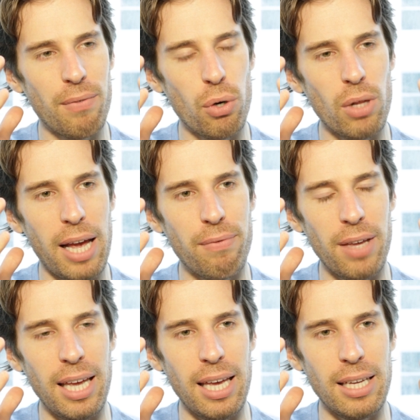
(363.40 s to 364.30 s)
of your life
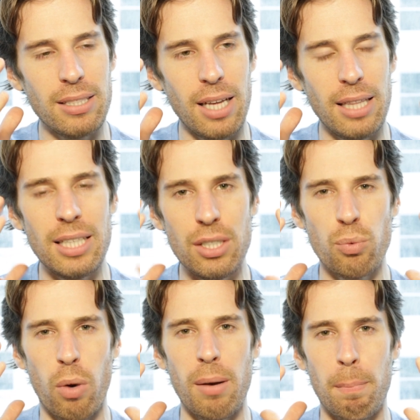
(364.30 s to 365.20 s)
is, and this is
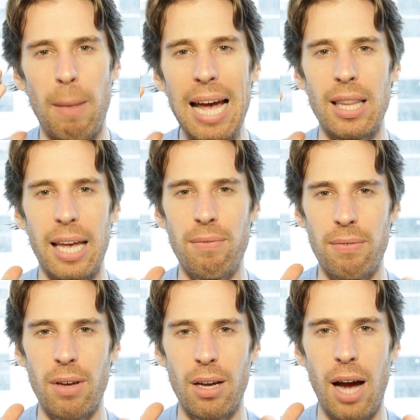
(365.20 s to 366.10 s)
what my life,
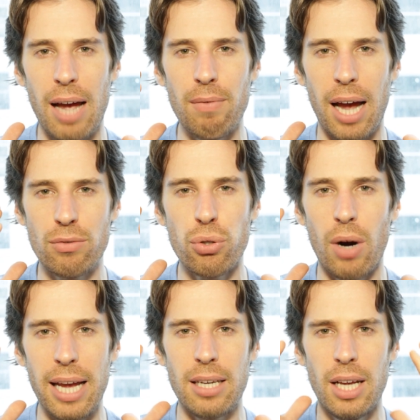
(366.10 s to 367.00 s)
I
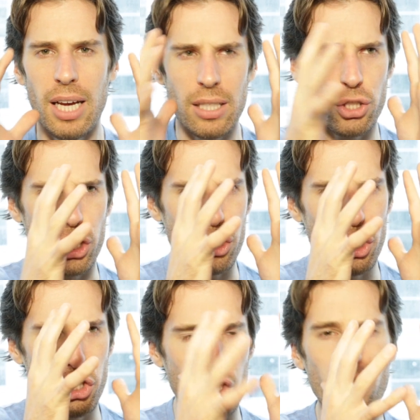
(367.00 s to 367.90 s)
try and just
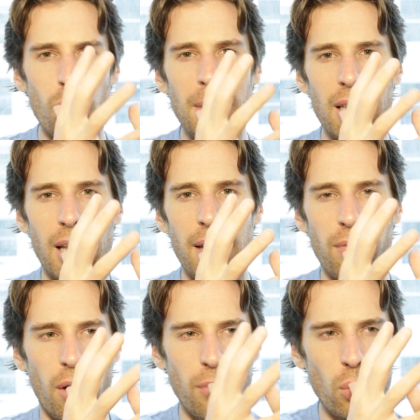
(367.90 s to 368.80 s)
skew my
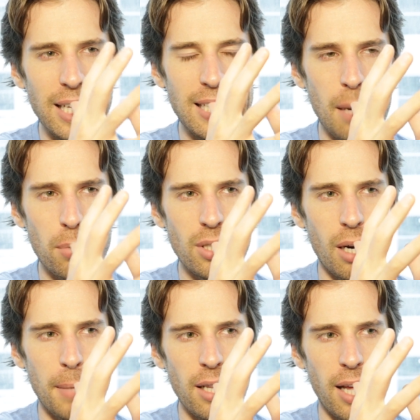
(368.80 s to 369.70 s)
life of only 10%
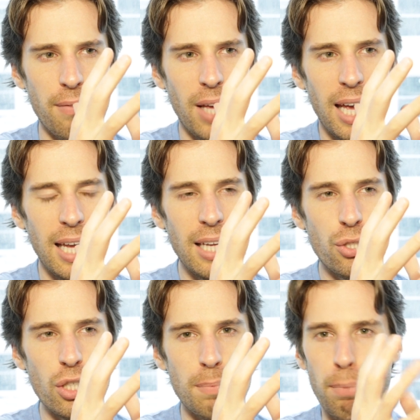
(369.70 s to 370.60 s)
of my life is
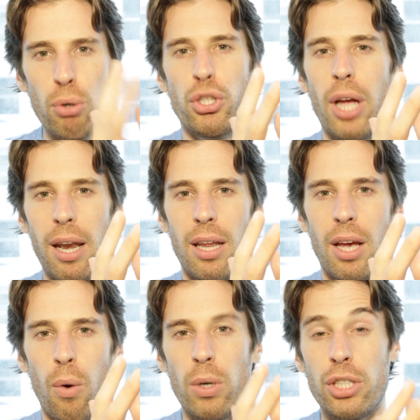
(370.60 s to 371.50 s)
just bullshit,
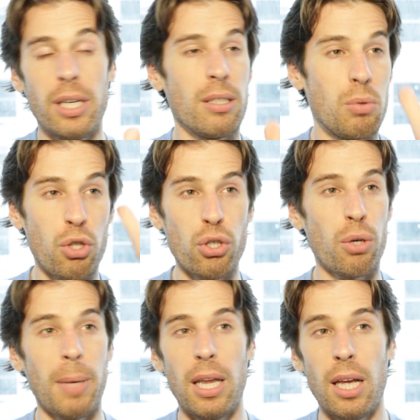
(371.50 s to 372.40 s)
which is social
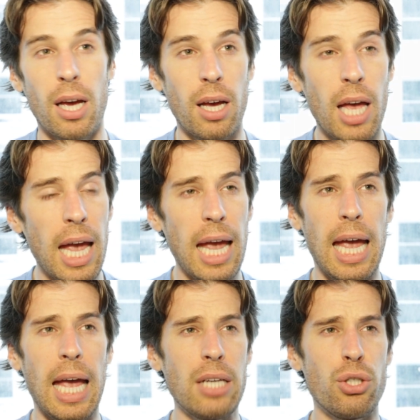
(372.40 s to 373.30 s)
media,
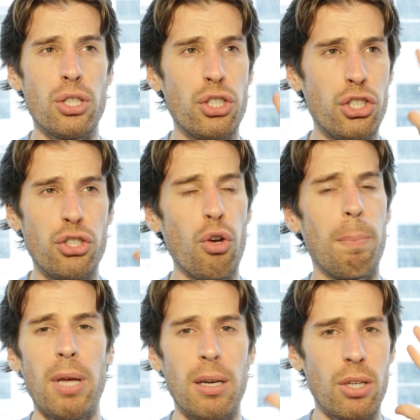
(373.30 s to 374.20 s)
and just
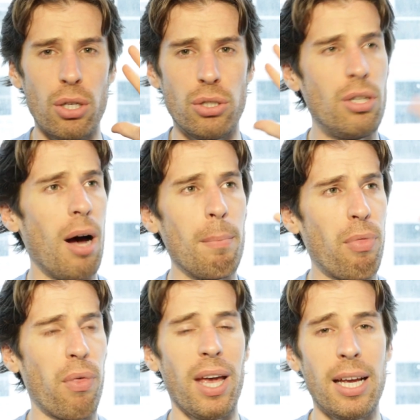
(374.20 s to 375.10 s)
stupid, dumb
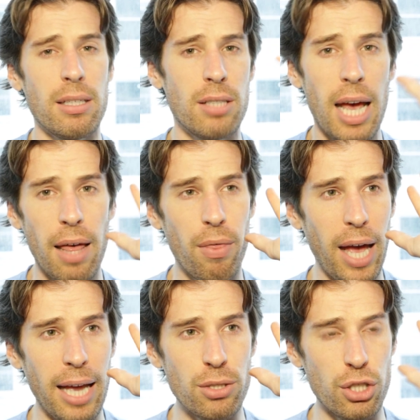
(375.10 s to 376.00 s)
things
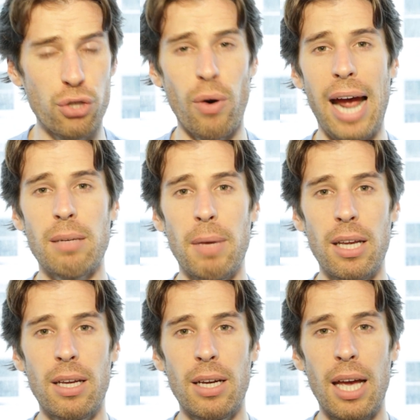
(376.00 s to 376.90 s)
that distract me.
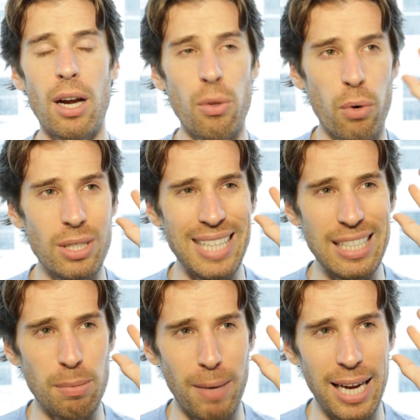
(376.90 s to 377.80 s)
In other words,
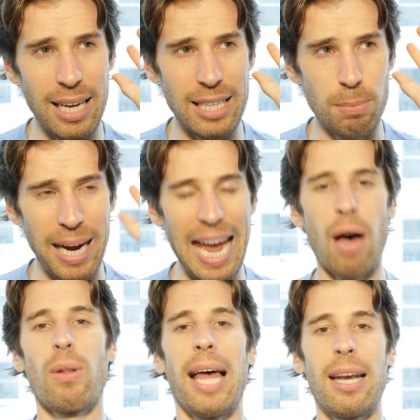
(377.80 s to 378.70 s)
it's my
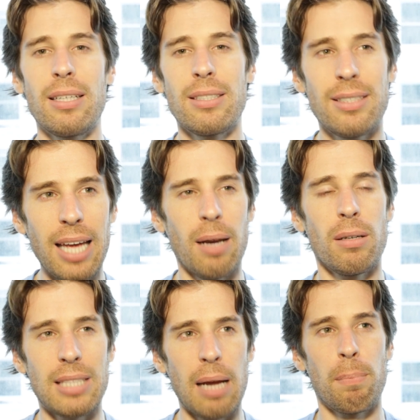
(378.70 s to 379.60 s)
outlet,
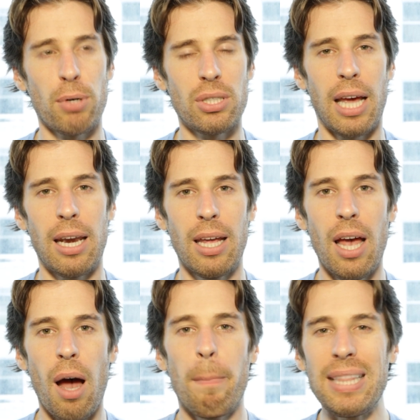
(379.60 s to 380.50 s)
10%.
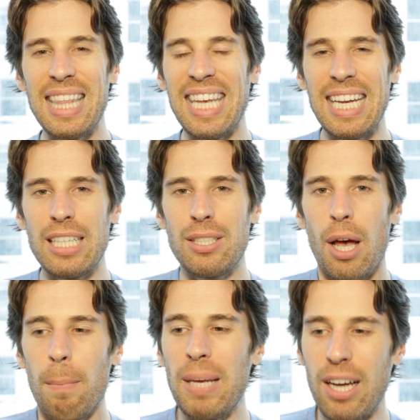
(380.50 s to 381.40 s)
But the thing is,
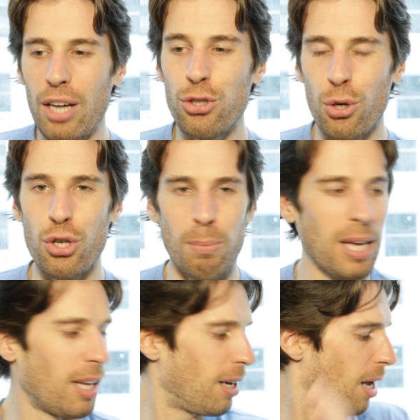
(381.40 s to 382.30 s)
because social
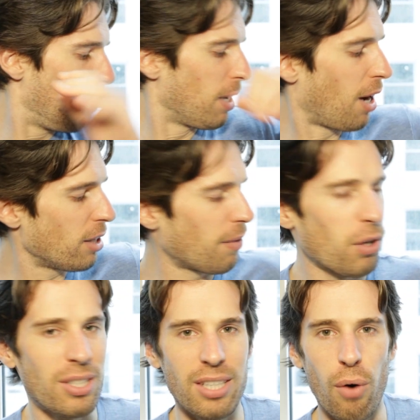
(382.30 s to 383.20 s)
media, because of
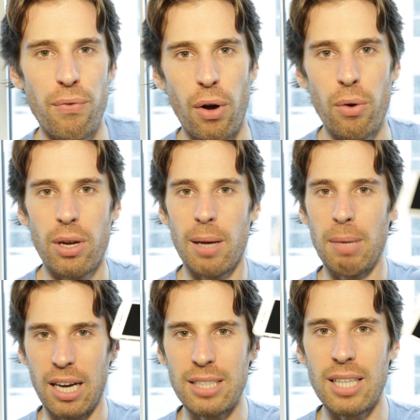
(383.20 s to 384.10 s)
our cell phone,
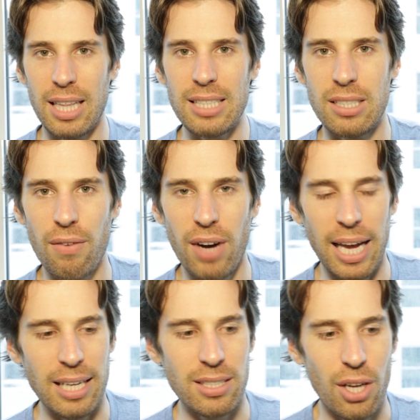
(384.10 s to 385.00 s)
because of this
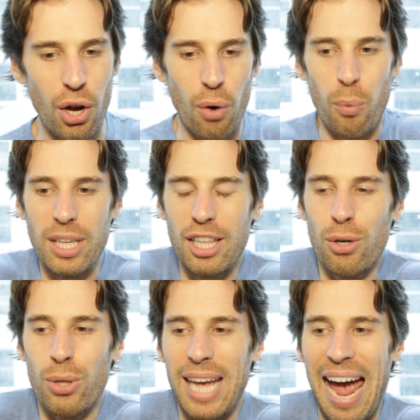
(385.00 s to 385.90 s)
device, we
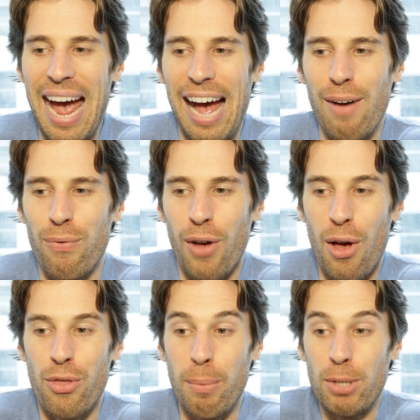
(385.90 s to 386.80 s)
literally have
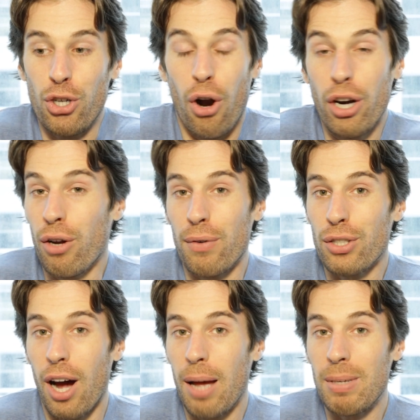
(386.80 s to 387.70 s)
the majority of our
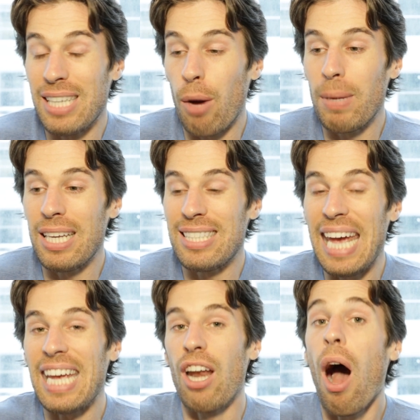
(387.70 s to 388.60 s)
time is now being
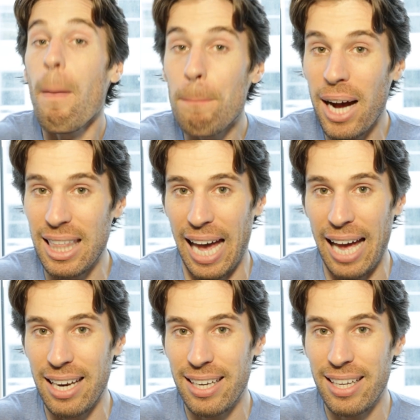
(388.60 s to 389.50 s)
taken up by that.